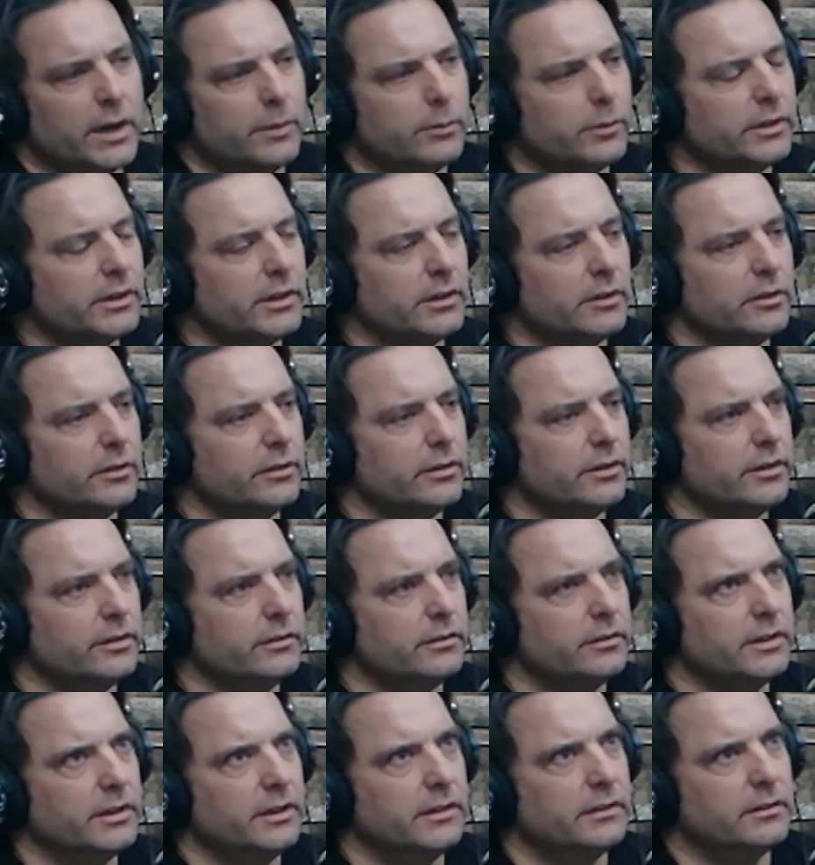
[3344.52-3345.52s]
what I really learned
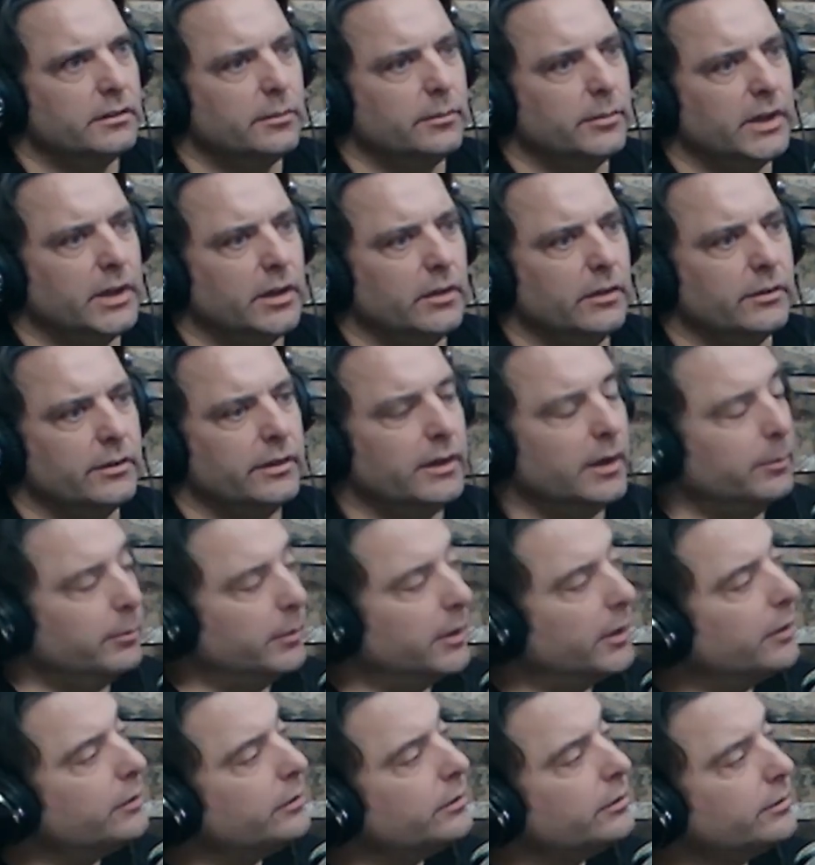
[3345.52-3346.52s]
is it's about
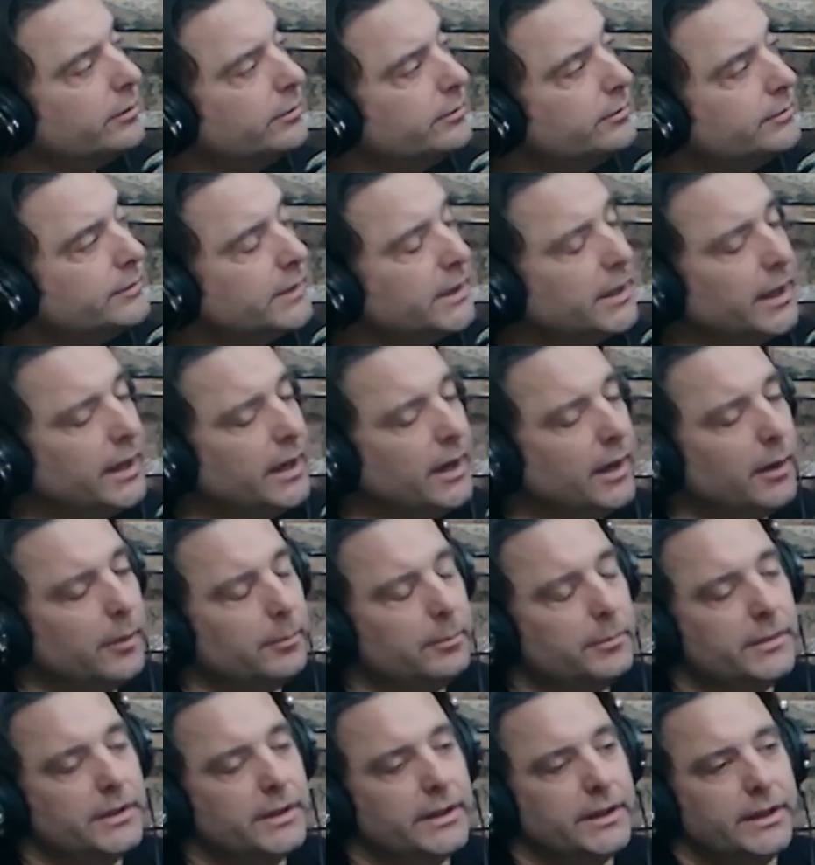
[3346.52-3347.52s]
numbers.
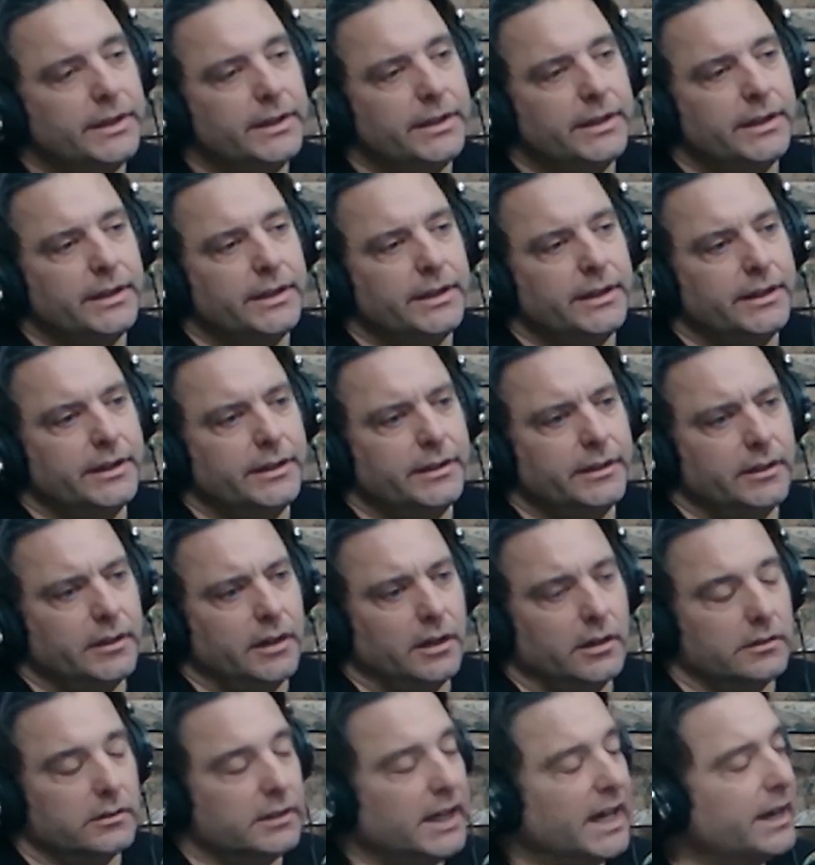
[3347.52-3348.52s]
Um,
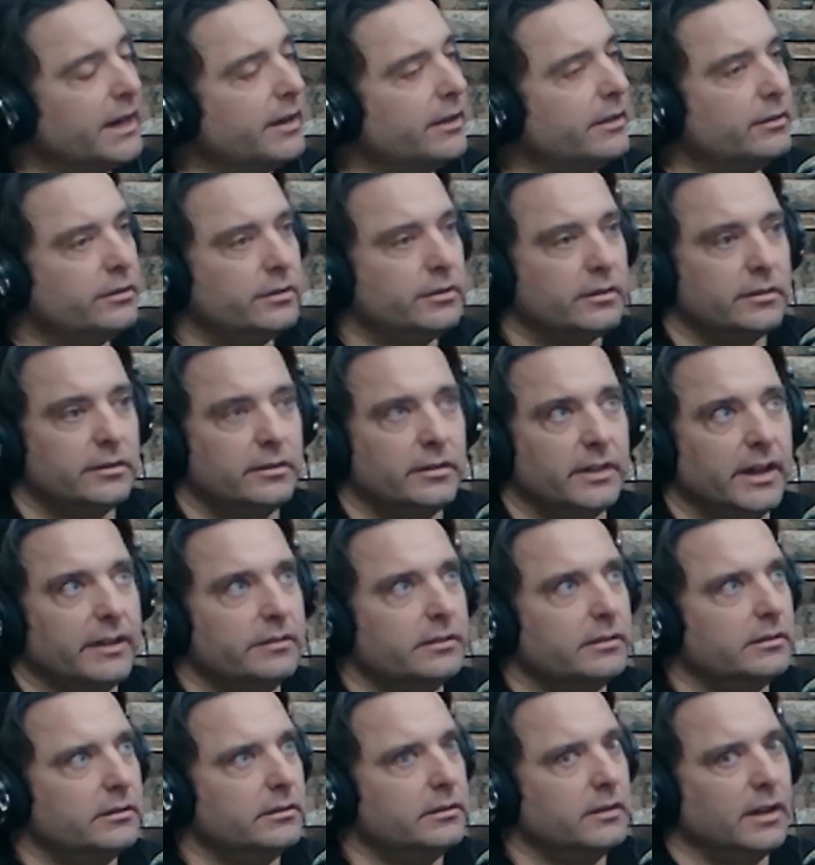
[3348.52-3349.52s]
a lot of the
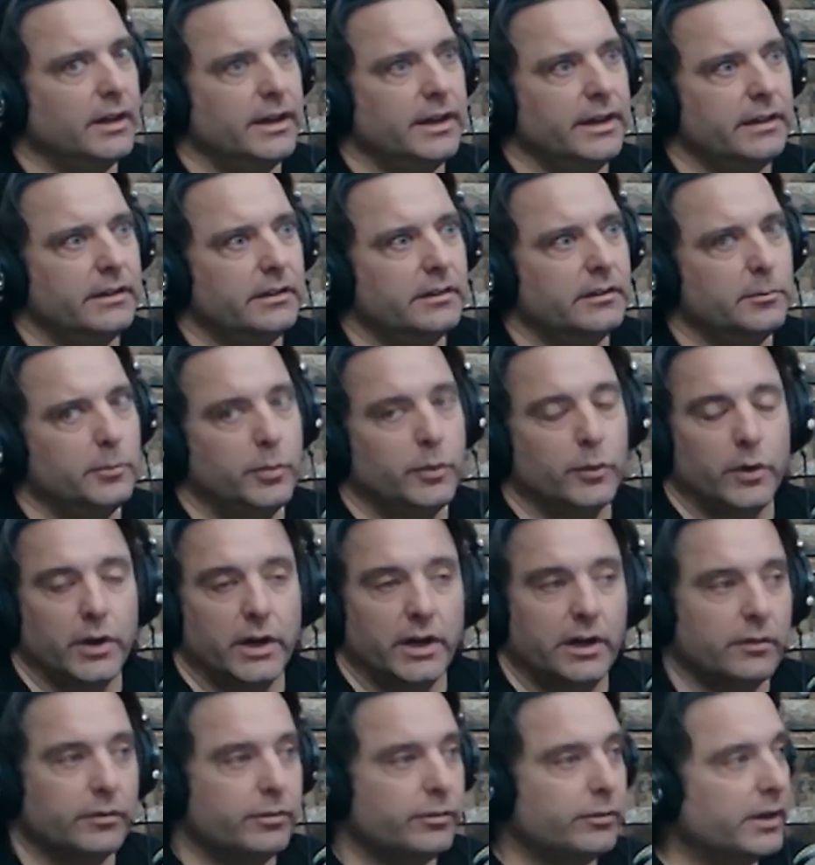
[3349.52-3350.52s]
success is like
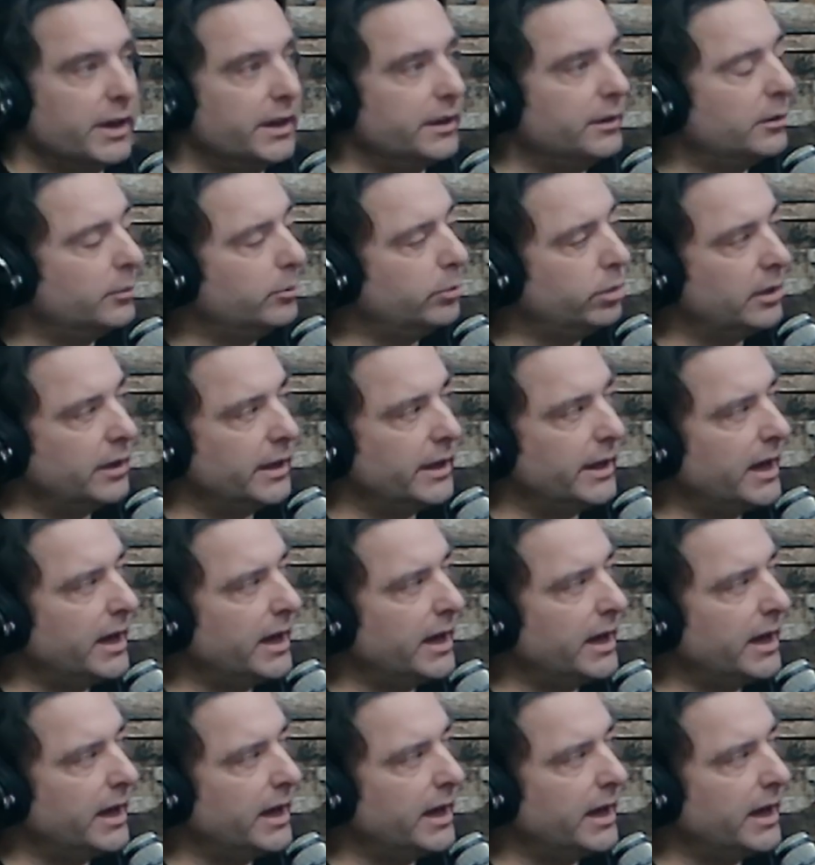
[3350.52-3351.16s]
bring a friend to